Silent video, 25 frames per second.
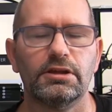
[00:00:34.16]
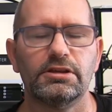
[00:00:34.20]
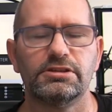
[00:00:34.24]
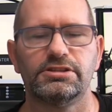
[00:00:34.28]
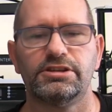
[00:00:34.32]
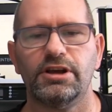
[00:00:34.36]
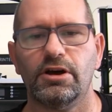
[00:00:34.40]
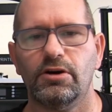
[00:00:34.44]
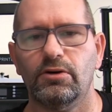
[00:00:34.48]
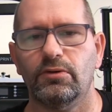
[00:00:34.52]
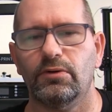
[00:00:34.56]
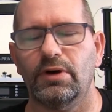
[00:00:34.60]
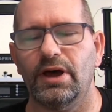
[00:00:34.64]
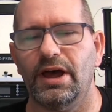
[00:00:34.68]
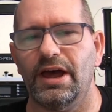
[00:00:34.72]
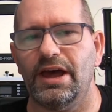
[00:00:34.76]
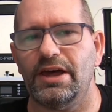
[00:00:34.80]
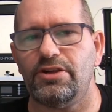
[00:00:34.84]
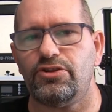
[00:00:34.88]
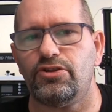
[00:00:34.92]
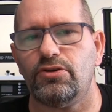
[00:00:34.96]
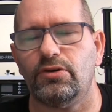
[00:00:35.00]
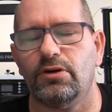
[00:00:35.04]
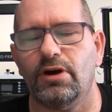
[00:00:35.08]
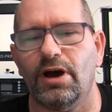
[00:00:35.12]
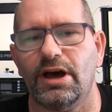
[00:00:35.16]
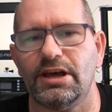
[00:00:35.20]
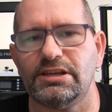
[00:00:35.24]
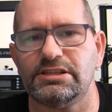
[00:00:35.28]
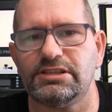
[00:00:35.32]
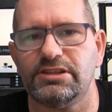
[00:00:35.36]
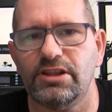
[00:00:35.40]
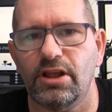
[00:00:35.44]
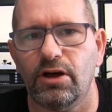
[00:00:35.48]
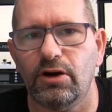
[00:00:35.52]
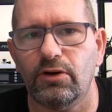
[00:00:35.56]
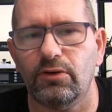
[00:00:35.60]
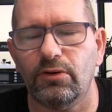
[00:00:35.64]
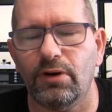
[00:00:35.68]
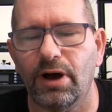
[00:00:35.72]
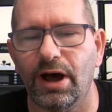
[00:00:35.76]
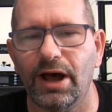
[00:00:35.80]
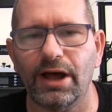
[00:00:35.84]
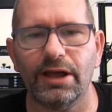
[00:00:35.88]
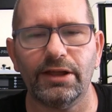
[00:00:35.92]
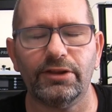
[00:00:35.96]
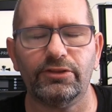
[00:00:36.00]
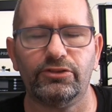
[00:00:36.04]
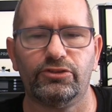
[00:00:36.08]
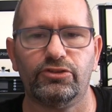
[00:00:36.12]
So as you guys know,
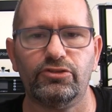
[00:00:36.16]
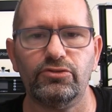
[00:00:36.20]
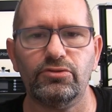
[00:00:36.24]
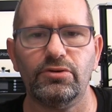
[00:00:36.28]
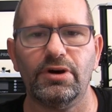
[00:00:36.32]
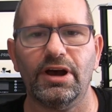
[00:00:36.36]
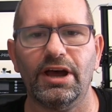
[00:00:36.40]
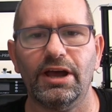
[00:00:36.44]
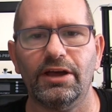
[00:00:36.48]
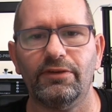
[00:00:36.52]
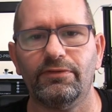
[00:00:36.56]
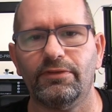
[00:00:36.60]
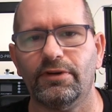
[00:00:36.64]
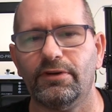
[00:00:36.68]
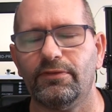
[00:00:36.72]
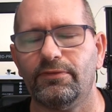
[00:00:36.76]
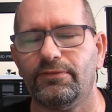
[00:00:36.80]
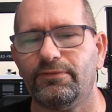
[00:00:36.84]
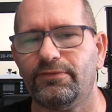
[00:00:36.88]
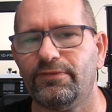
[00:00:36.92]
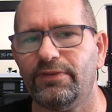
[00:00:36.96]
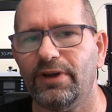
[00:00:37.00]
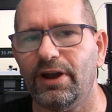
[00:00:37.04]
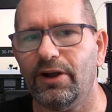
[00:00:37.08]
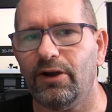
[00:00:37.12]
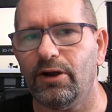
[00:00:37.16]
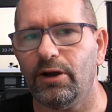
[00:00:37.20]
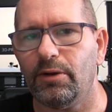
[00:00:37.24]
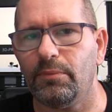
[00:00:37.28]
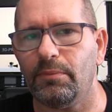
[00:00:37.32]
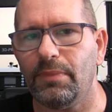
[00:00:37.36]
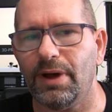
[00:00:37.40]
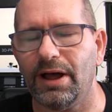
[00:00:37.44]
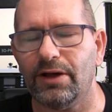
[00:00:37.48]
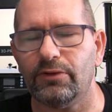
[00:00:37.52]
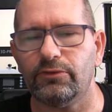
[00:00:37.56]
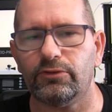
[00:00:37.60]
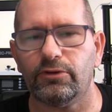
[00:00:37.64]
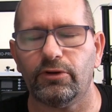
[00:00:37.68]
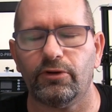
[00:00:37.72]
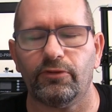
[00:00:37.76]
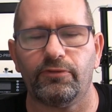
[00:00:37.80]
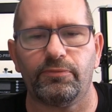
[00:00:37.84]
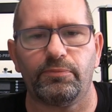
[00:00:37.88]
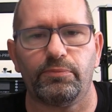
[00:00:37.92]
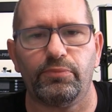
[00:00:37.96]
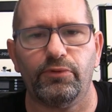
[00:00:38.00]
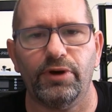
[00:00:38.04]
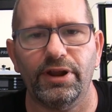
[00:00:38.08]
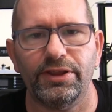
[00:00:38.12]
I do have a fair amount
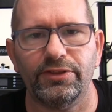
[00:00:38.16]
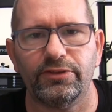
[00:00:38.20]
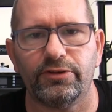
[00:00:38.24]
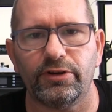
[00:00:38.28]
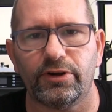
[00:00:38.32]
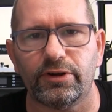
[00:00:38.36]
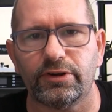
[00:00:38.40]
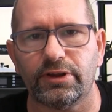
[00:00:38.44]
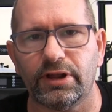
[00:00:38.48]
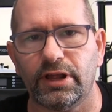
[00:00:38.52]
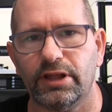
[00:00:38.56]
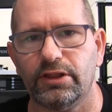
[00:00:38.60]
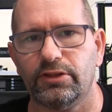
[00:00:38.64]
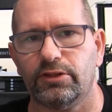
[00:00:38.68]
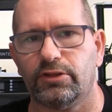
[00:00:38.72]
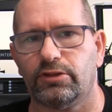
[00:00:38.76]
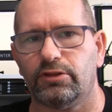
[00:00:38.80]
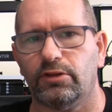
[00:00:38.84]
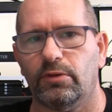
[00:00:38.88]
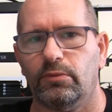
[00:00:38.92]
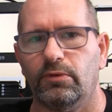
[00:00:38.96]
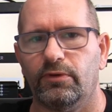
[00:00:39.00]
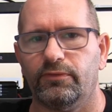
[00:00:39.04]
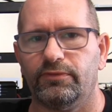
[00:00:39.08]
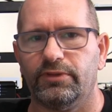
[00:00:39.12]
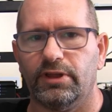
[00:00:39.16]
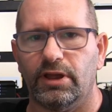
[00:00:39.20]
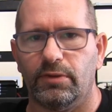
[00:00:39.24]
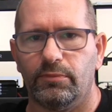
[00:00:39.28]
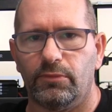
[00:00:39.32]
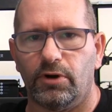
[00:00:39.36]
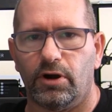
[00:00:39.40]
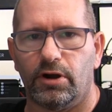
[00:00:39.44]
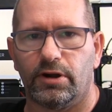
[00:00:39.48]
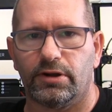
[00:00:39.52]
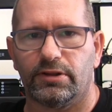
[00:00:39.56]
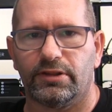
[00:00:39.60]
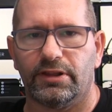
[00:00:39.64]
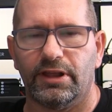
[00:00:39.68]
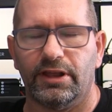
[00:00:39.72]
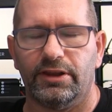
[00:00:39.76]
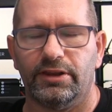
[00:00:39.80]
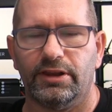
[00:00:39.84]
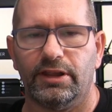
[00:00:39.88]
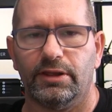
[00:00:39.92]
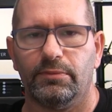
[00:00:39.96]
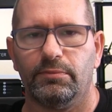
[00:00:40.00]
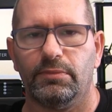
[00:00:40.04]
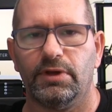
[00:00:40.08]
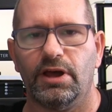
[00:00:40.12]
of printers and some of them are
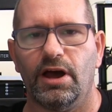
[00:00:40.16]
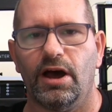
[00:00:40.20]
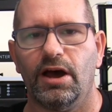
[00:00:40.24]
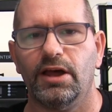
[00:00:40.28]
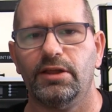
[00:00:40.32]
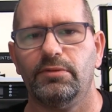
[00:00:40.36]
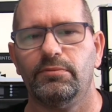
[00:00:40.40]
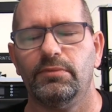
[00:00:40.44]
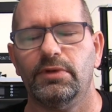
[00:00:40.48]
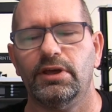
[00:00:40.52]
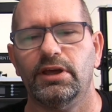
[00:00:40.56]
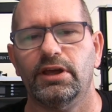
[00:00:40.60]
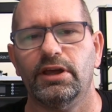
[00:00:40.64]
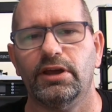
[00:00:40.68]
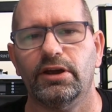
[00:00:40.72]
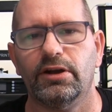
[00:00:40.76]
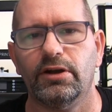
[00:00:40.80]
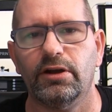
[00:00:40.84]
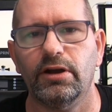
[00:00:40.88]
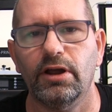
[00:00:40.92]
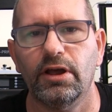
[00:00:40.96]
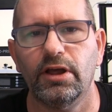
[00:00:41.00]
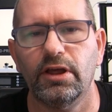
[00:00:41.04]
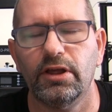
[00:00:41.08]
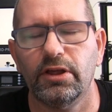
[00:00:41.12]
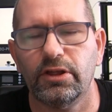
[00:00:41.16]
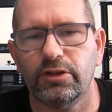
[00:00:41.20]
standing behind me here,